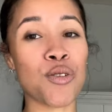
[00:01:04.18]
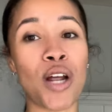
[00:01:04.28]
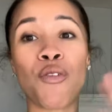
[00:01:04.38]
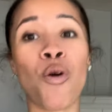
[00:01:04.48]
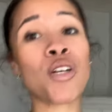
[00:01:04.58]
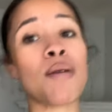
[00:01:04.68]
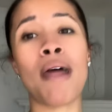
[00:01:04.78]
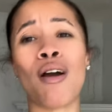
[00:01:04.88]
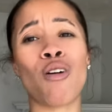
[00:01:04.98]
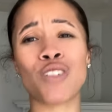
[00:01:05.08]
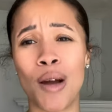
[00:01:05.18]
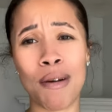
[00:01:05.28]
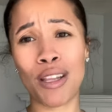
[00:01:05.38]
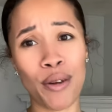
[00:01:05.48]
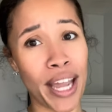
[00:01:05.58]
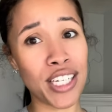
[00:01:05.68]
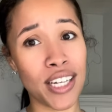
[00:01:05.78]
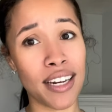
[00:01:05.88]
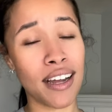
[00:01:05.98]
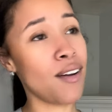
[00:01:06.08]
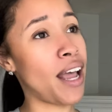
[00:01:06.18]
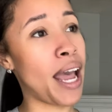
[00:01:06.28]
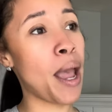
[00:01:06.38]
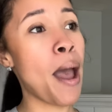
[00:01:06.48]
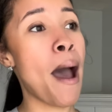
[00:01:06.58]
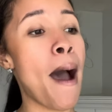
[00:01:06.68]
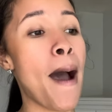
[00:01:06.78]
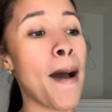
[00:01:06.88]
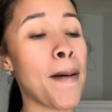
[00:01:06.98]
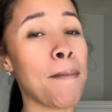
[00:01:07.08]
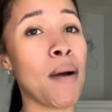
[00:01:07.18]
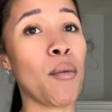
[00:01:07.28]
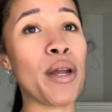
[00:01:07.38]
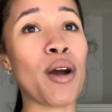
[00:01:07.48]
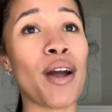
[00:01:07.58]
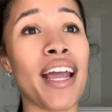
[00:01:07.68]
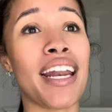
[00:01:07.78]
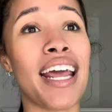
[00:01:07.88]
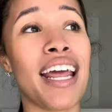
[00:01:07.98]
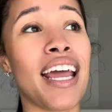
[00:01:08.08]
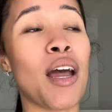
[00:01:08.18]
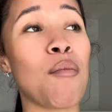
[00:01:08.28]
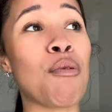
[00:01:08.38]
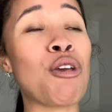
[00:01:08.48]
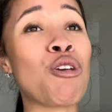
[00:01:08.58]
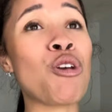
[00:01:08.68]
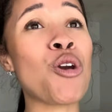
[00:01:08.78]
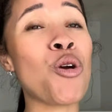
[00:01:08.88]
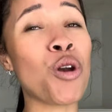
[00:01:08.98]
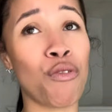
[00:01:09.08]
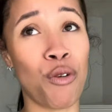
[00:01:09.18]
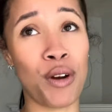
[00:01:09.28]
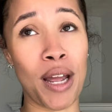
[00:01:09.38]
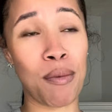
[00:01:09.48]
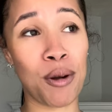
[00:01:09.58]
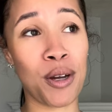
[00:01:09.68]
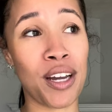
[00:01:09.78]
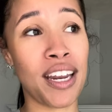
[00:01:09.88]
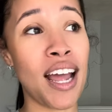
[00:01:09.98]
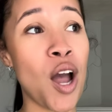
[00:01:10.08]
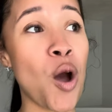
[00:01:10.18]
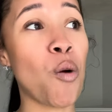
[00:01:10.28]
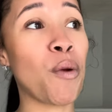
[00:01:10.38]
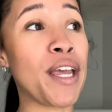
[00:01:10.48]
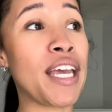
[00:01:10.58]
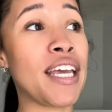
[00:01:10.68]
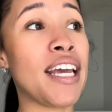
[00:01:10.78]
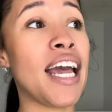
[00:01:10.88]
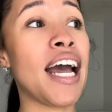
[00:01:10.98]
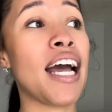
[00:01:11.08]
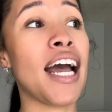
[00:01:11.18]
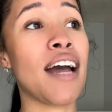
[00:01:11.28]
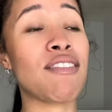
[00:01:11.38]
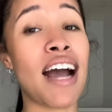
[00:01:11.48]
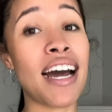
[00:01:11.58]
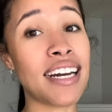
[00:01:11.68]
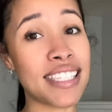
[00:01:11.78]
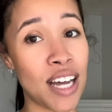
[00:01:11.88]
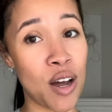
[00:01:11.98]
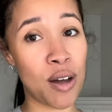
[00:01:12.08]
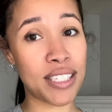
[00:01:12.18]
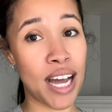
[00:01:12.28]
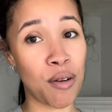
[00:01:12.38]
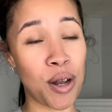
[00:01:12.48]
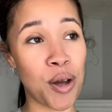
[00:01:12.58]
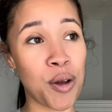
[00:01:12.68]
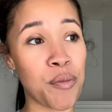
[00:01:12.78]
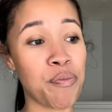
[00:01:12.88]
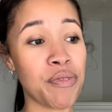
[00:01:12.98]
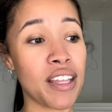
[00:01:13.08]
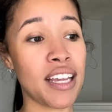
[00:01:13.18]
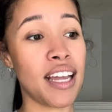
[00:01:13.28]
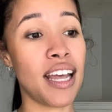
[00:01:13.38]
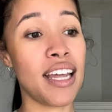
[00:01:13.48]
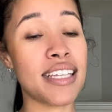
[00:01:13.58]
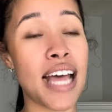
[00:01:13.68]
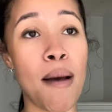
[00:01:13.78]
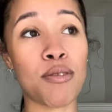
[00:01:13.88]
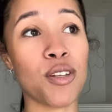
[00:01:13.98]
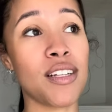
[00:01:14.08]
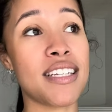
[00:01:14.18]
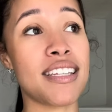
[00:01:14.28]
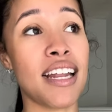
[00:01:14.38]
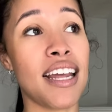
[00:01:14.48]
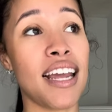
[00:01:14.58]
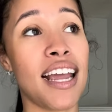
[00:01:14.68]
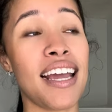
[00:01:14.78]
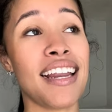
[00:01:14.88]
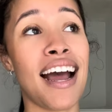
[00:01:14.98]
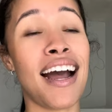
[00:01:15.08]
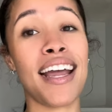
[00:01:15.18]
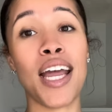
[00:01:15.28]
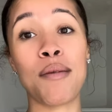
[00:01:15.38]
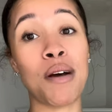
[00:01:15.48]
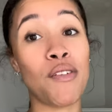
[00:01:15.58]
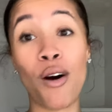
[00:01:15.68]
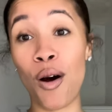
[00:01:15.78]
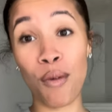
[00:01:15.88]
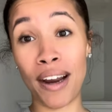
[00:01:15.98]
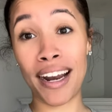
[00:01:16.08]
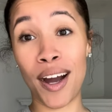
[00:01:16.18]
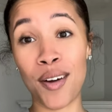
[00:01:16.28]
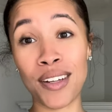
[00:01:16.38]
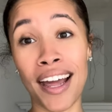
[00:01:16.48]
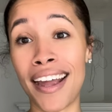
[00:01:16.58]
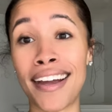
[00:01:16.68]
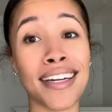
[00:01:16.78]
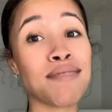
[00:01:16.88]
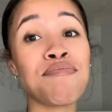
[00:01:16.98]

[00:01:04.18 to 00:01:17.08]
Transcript: it. Of course, I'm not going to drop my location, okay? Um, but we are in a beautiful neighborhood. We have gotten a town home. It is absolutely stunning, and I am of all right now. Like,